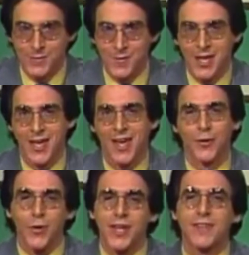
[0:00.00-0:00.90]

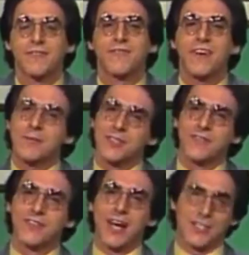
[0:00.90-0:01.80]
And we at the famous
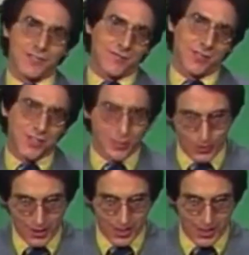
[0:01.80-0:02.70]
Philosopher's
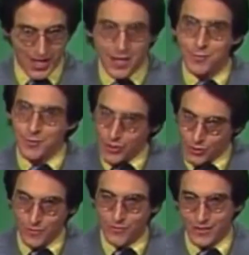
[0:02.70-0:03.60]
School can help
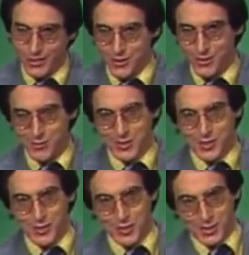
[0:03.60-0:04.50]
you fill those
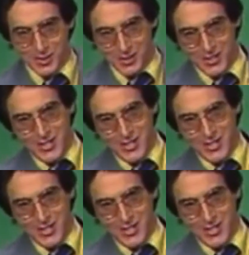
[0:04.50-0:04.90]
positions.